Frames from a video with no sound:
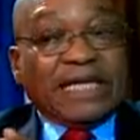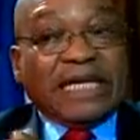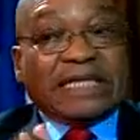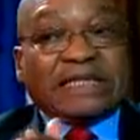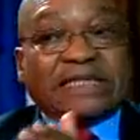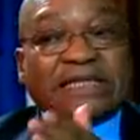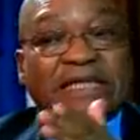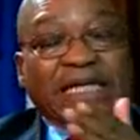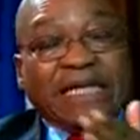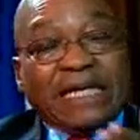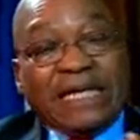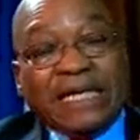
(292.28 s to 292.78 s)

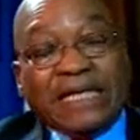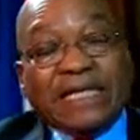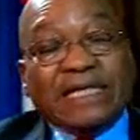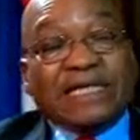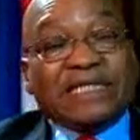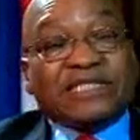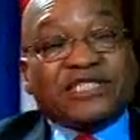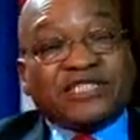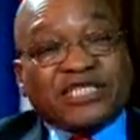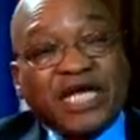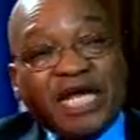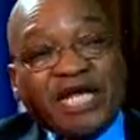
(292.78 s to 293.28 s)
That in
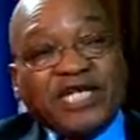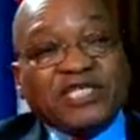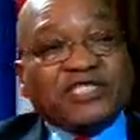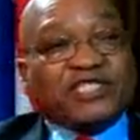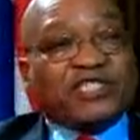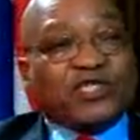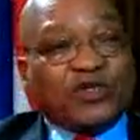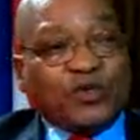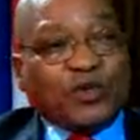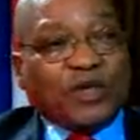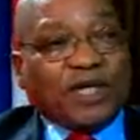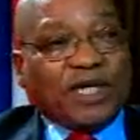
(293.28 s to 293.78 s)
the
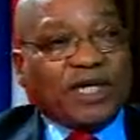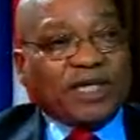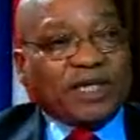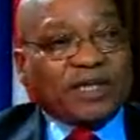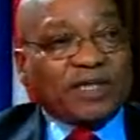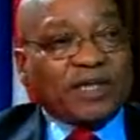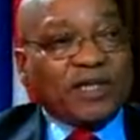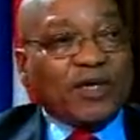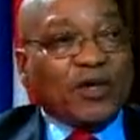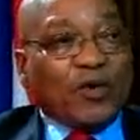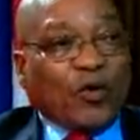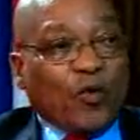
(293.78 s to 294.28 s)
changing
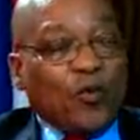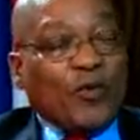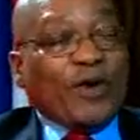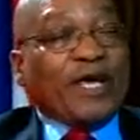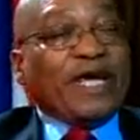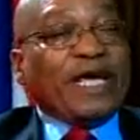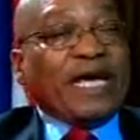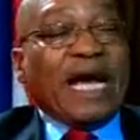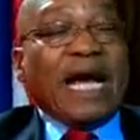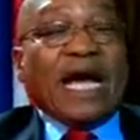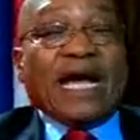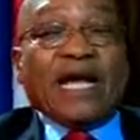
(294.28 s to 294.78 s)
world,
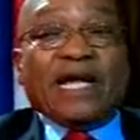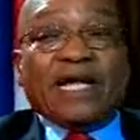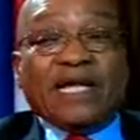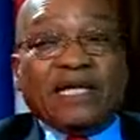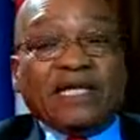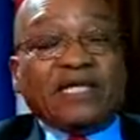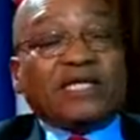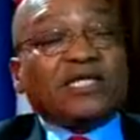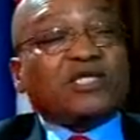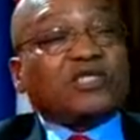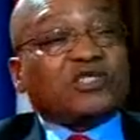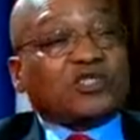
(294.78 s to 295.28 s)
we are
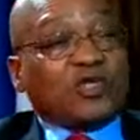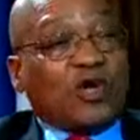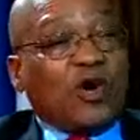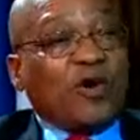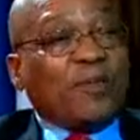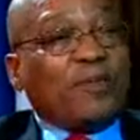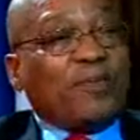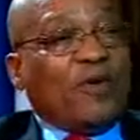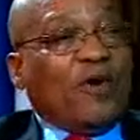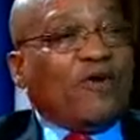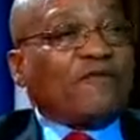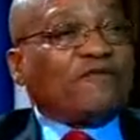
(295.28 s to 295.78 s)
in the
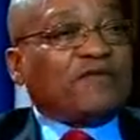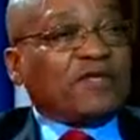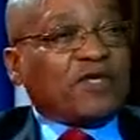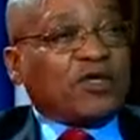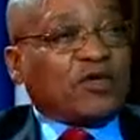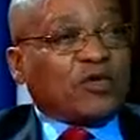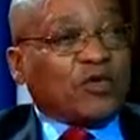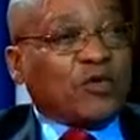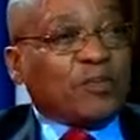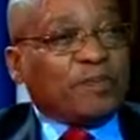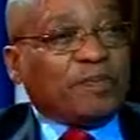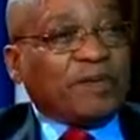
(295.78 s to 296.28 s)
top of the
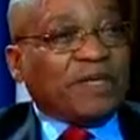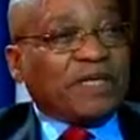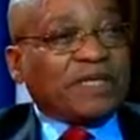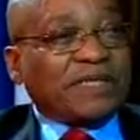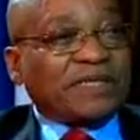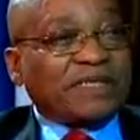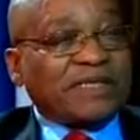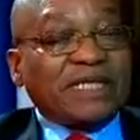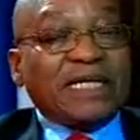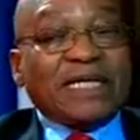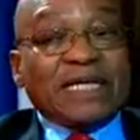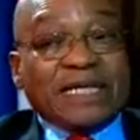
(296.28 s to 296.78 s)

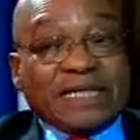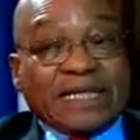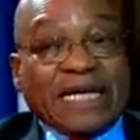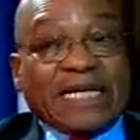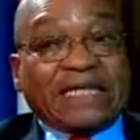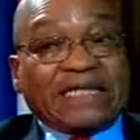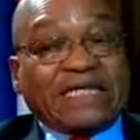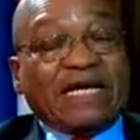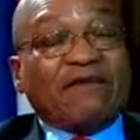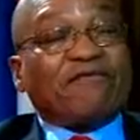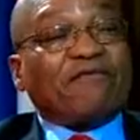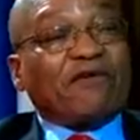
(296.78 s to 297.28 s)
groupings
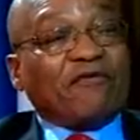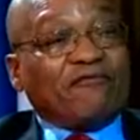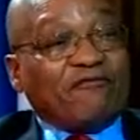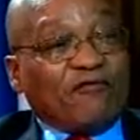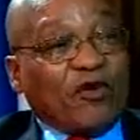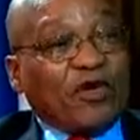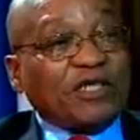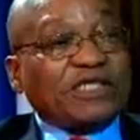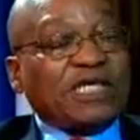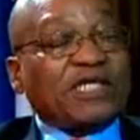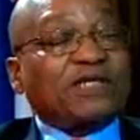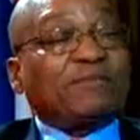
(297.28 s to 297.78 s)
that have a
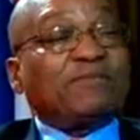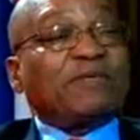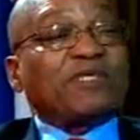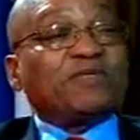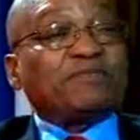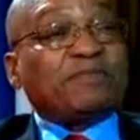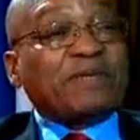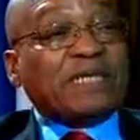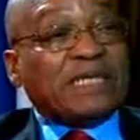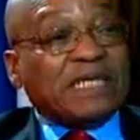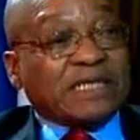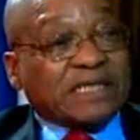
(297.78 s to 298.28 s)
voice that
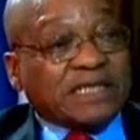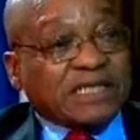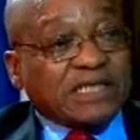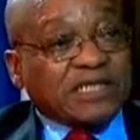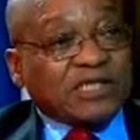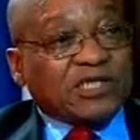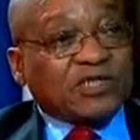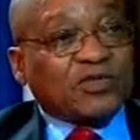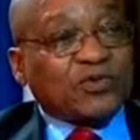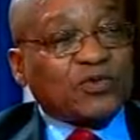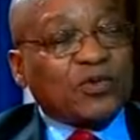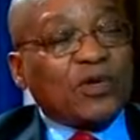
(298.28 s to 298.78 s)
must be
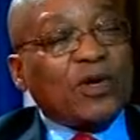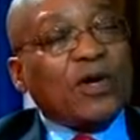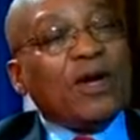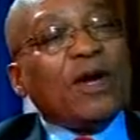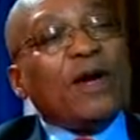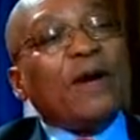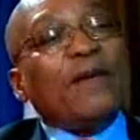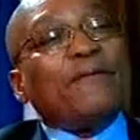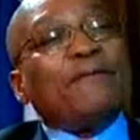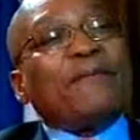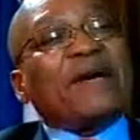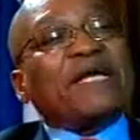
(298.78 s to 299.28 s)
listened to.
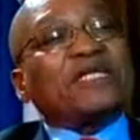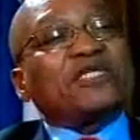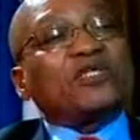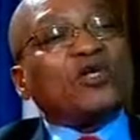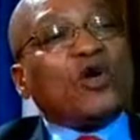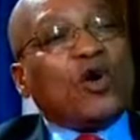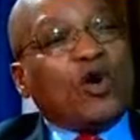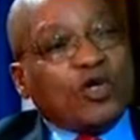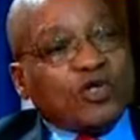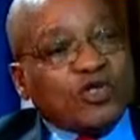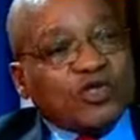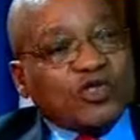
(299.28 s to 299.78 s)

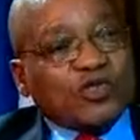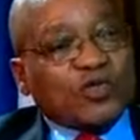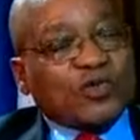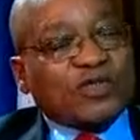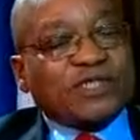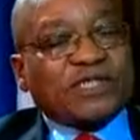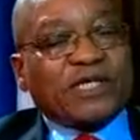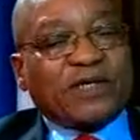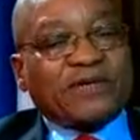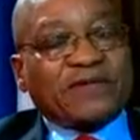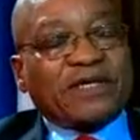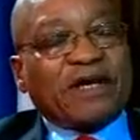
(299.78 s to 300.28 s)
but
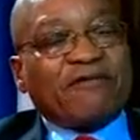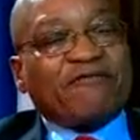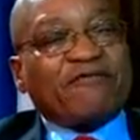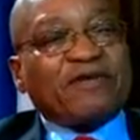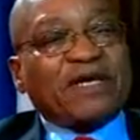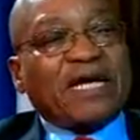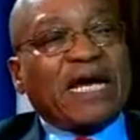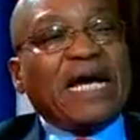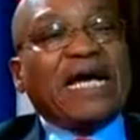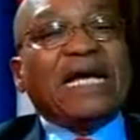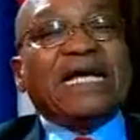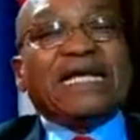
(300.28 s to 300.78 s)
also South
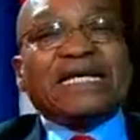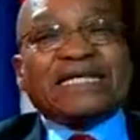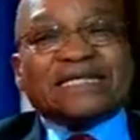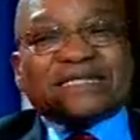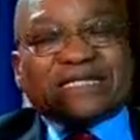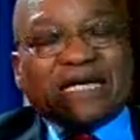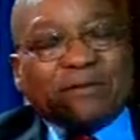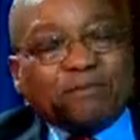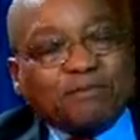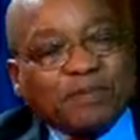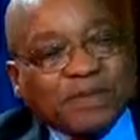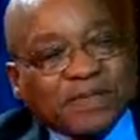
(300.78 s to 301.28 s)
Africa
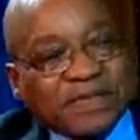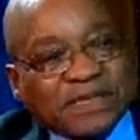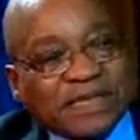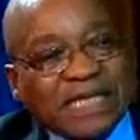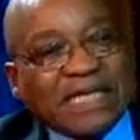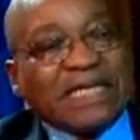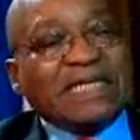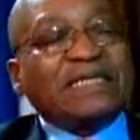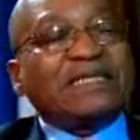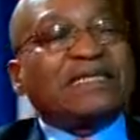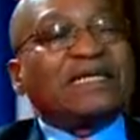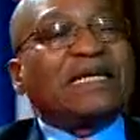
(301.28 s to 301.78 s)

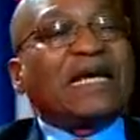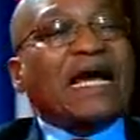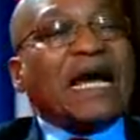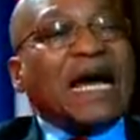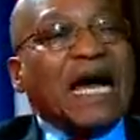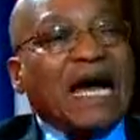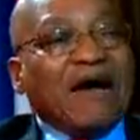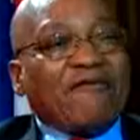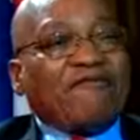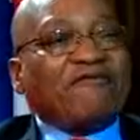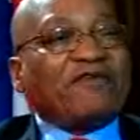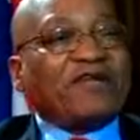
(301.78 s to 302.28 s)
represent
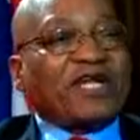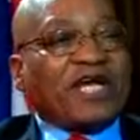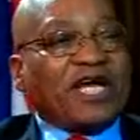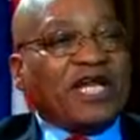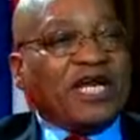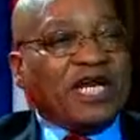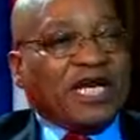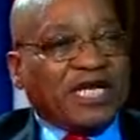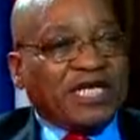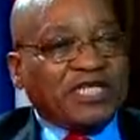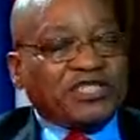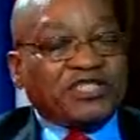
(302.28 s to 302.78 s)

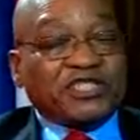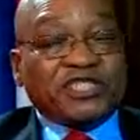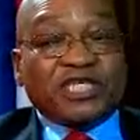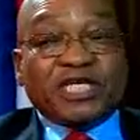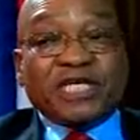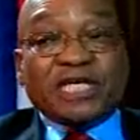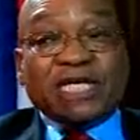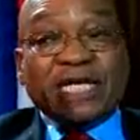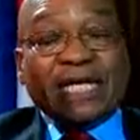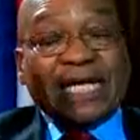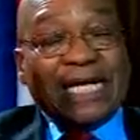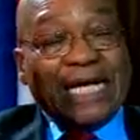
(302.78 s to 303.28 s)
African
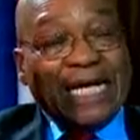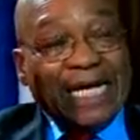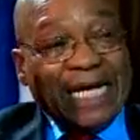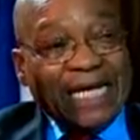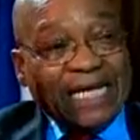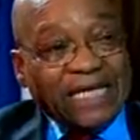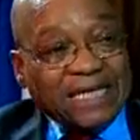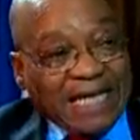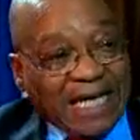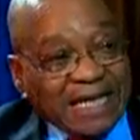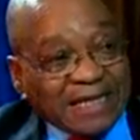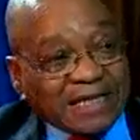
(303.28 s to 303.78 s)
region
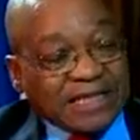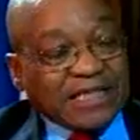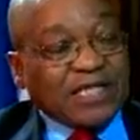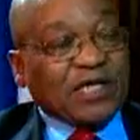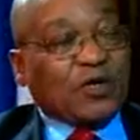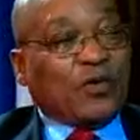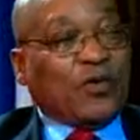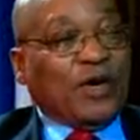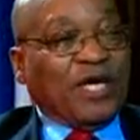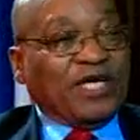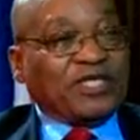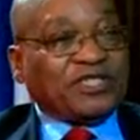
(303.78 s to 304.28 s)
in that
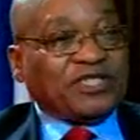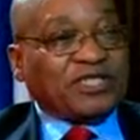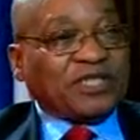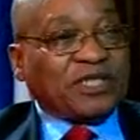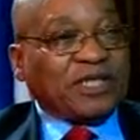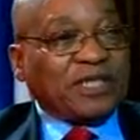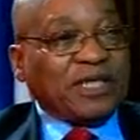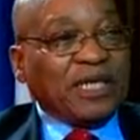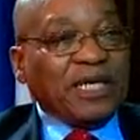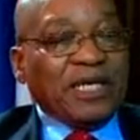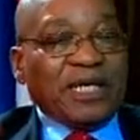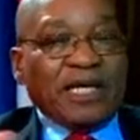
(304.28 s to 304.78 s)

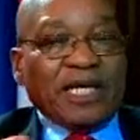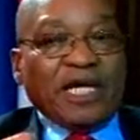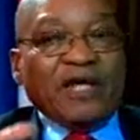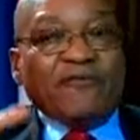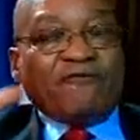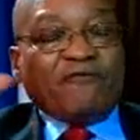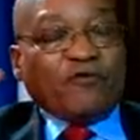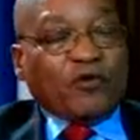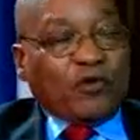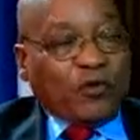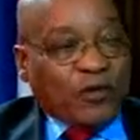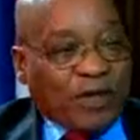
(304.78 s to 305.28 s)
equation.
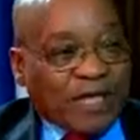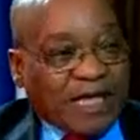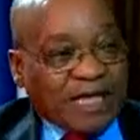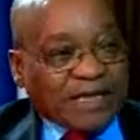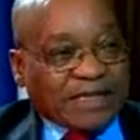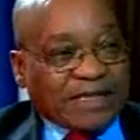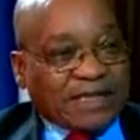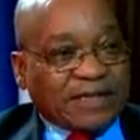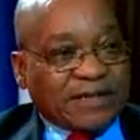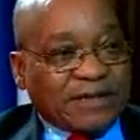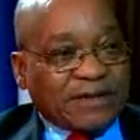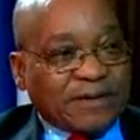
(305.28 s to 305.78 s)
If you look
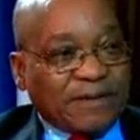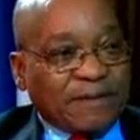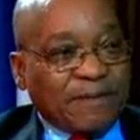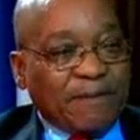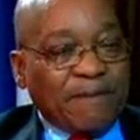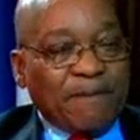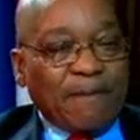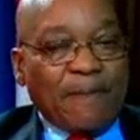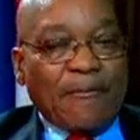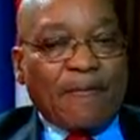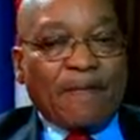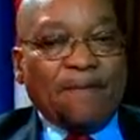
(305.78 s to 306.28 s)
at it,
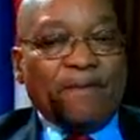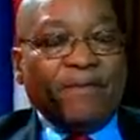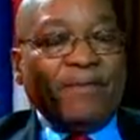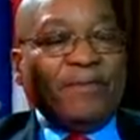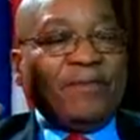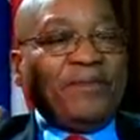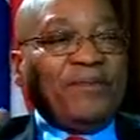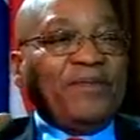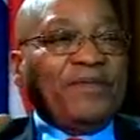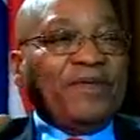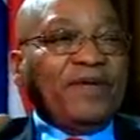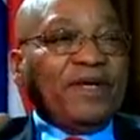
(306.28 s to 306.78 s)

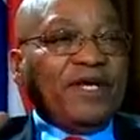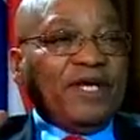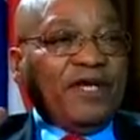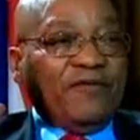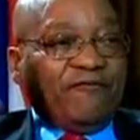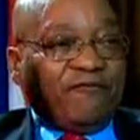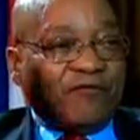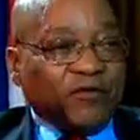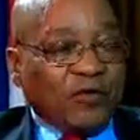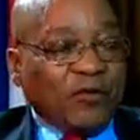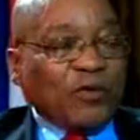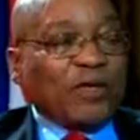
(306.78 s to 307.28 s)

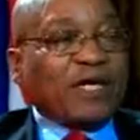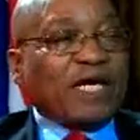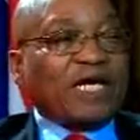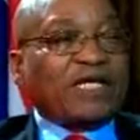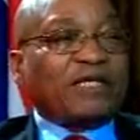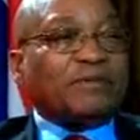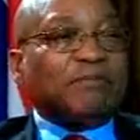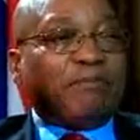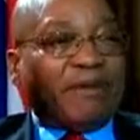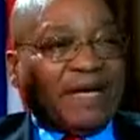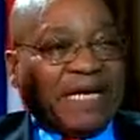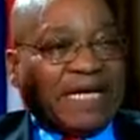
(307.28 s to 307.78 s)
if you look
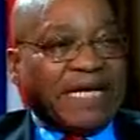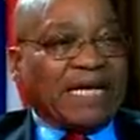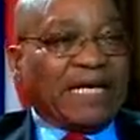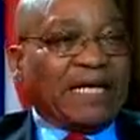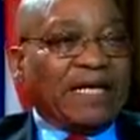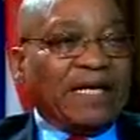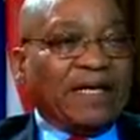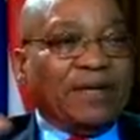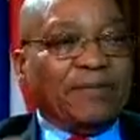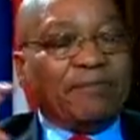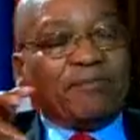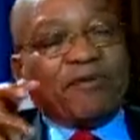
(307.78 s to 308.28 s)
at
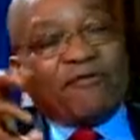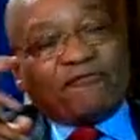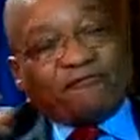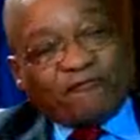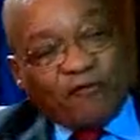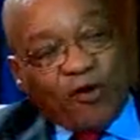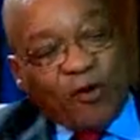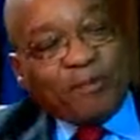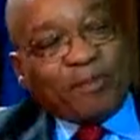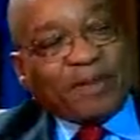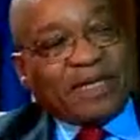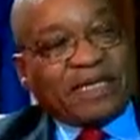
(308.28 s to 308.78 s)
BRIC,
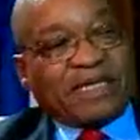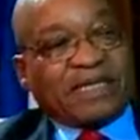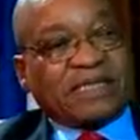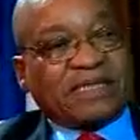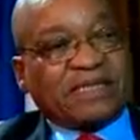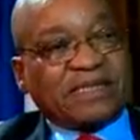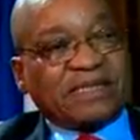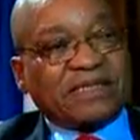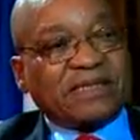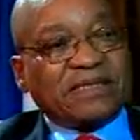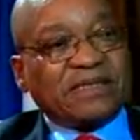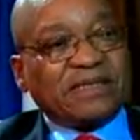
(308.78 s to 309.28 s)
before
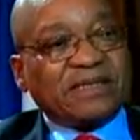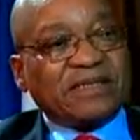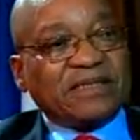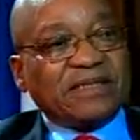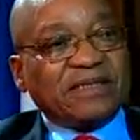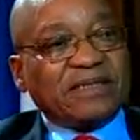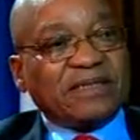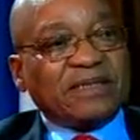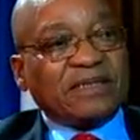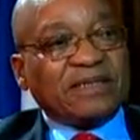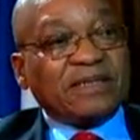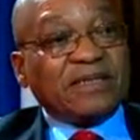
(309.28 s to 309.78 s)
BRICS,
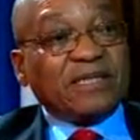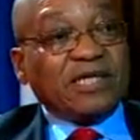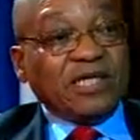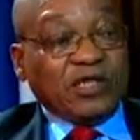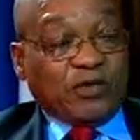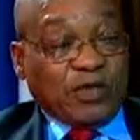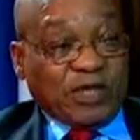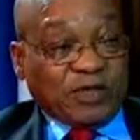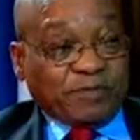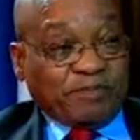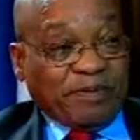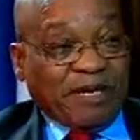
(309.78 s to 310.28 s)

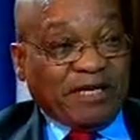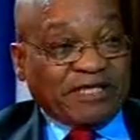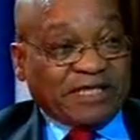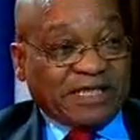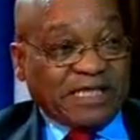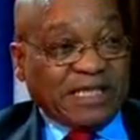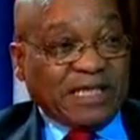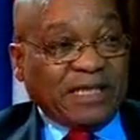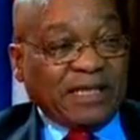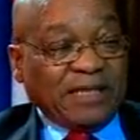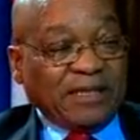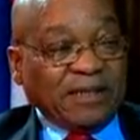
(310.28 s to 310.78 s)
it was
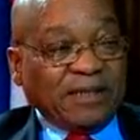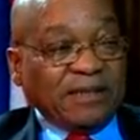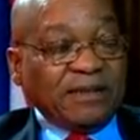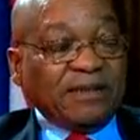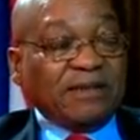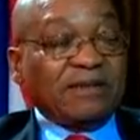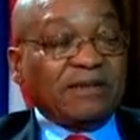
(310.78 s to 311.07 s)
Brazil,